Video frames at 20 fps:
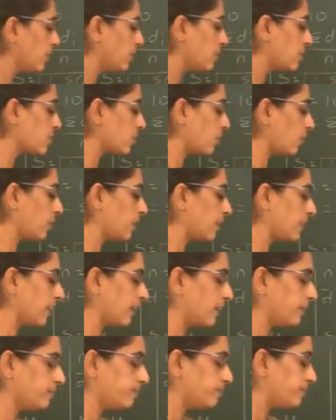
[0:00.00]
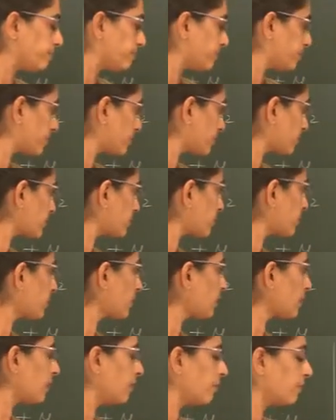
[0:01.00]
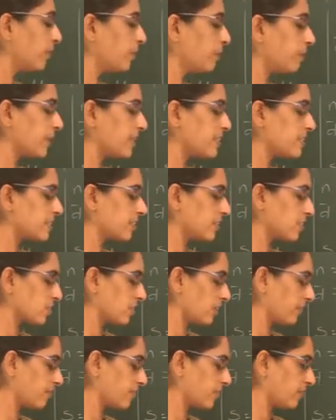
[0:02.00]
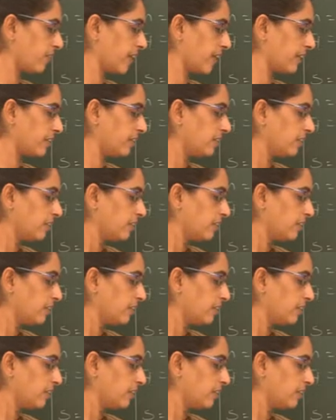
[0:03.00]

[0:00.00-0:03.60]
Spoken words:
So here if you press the shift 1,